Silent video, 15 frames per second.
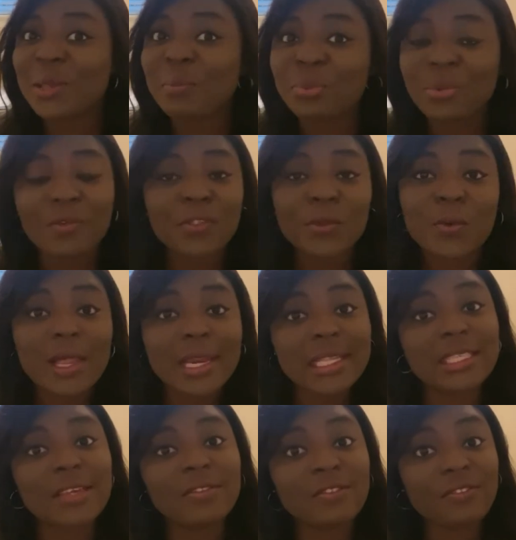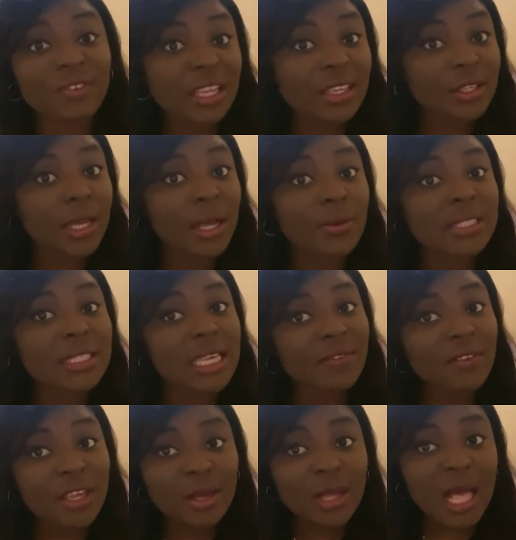improve the quality of the video I was
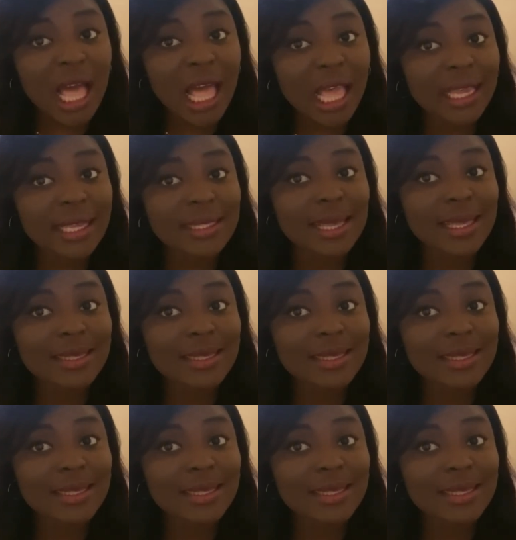giving you guys,